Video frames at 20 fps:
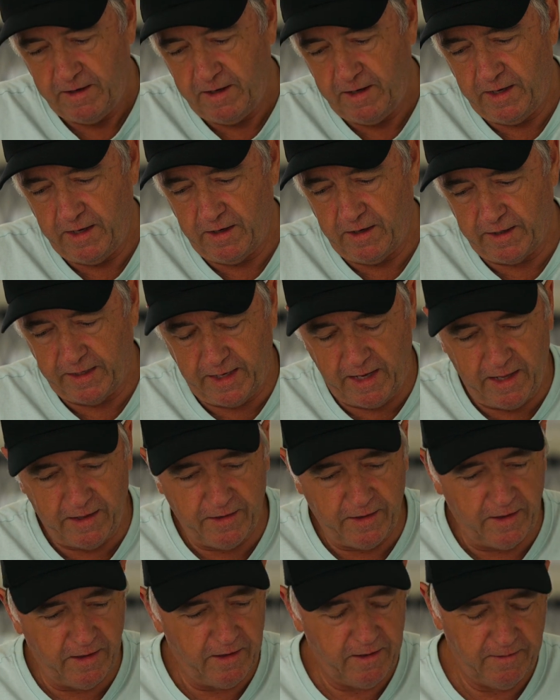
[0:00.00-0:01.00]
And I
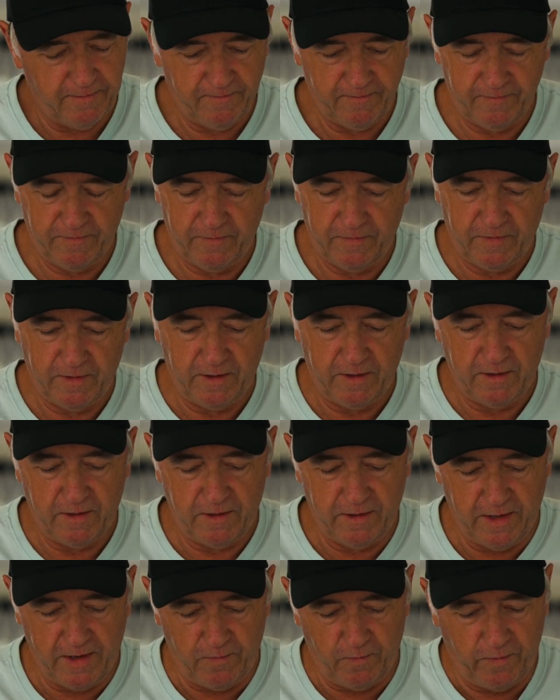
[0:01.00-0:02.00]
gather
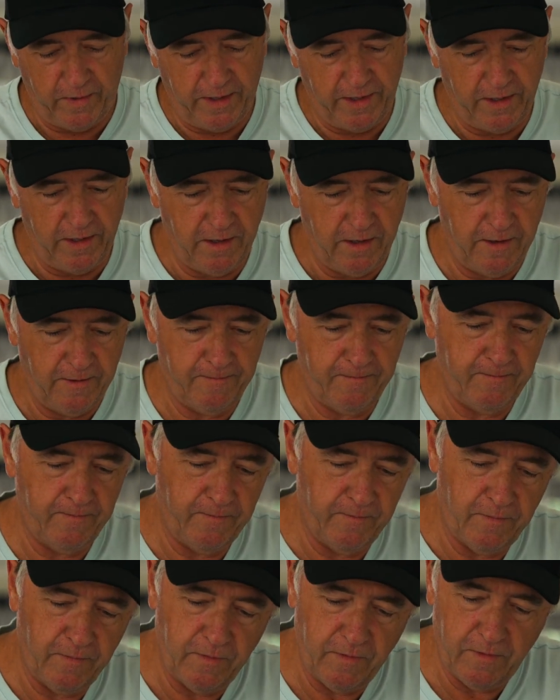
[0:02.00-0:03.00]
that when
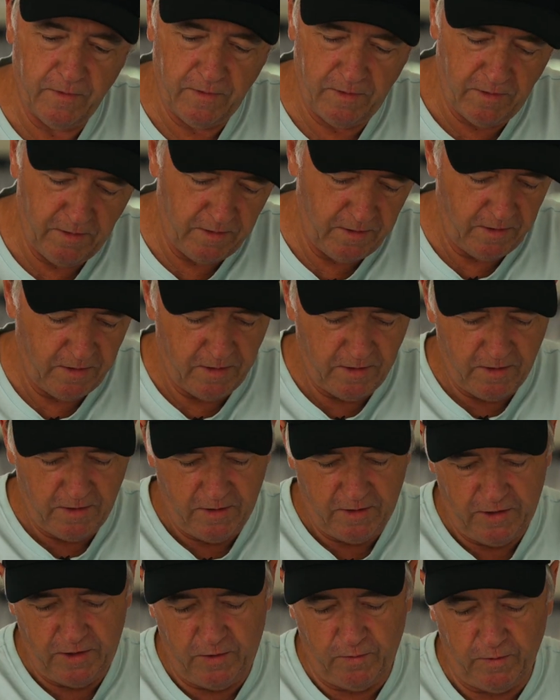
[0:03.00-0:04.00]

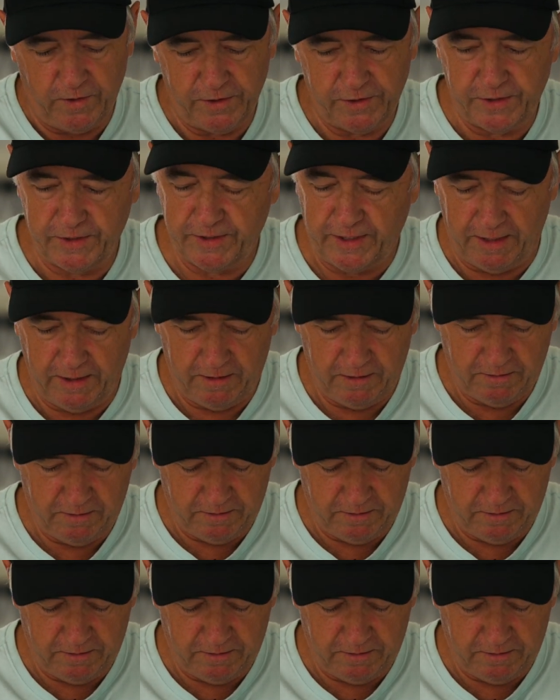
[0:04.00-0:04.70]
you want to take,